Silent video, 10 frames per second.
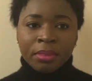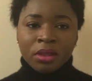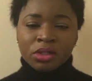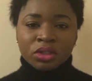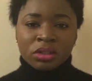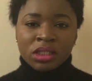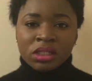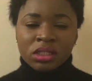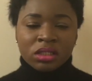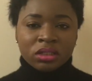
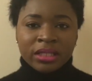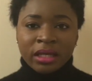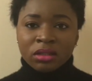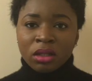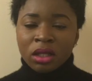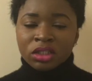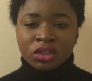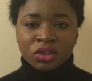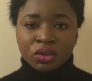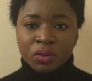usually technology
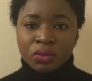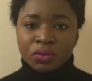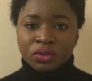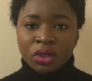schools